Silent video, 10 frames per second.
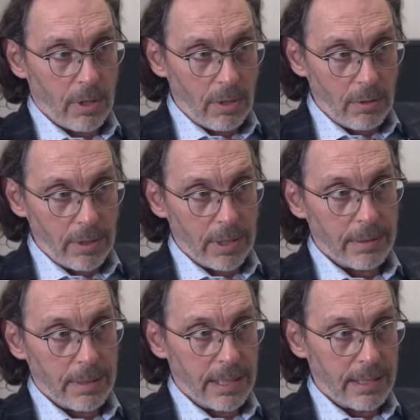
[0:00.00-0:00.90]
call
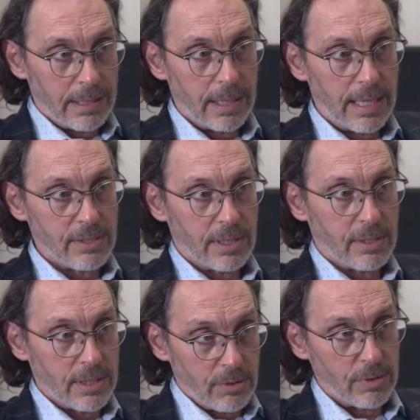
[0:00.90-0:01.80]
a
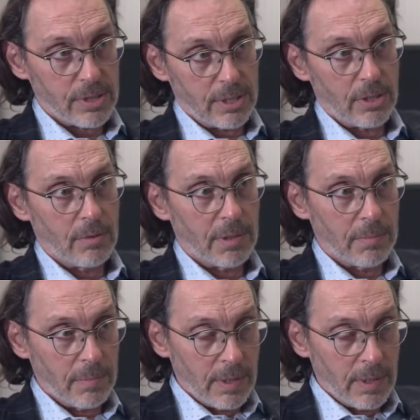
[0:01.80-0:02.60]
classic central scotoma.